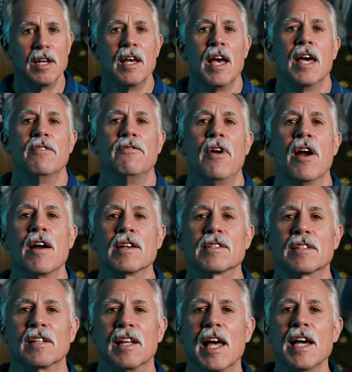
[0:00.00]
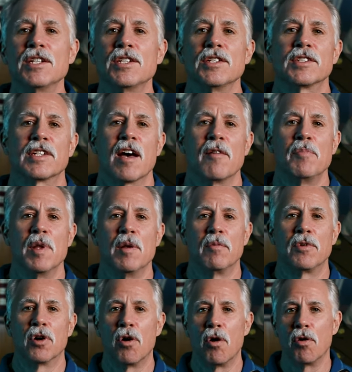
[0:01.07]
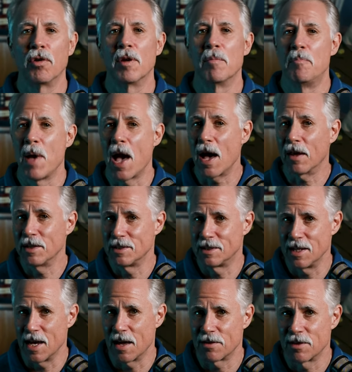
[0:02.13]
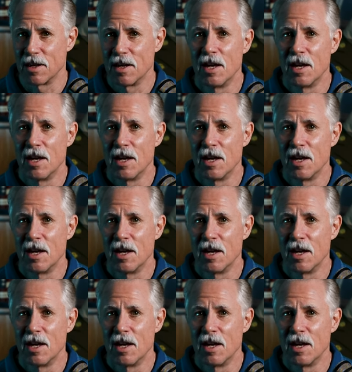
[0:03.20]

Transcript: and various legends have been told about his death,